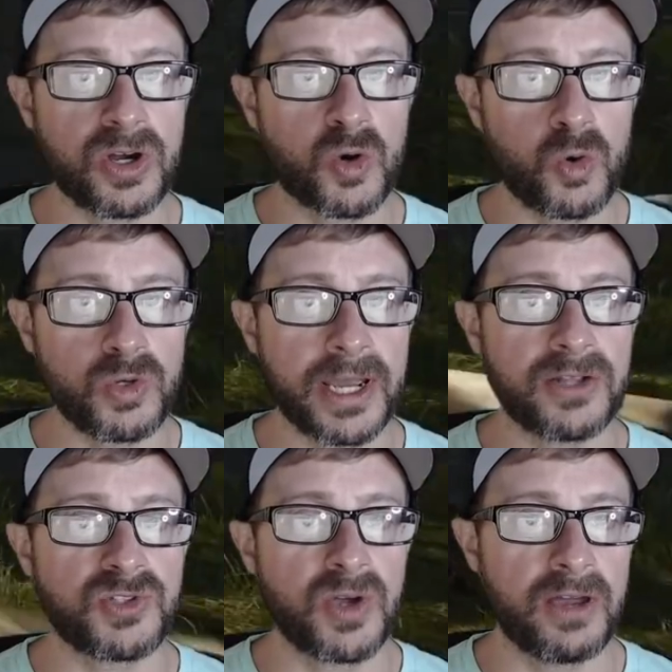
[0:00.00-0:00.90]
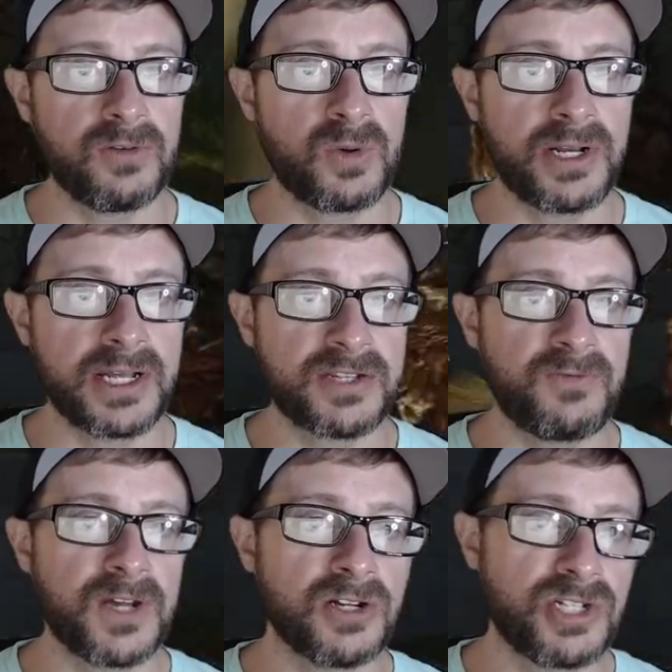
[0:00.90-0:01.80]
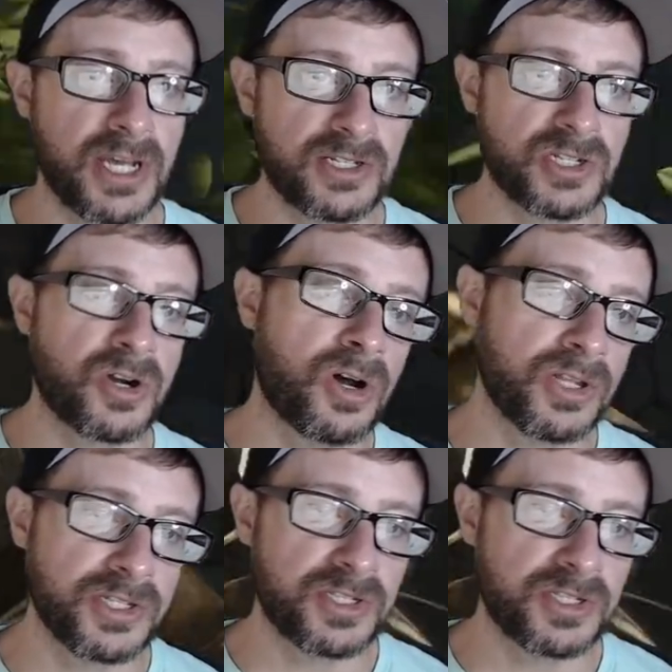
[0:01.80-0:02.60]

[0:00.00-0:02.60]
a cooldown so everyone has a fair chance to call in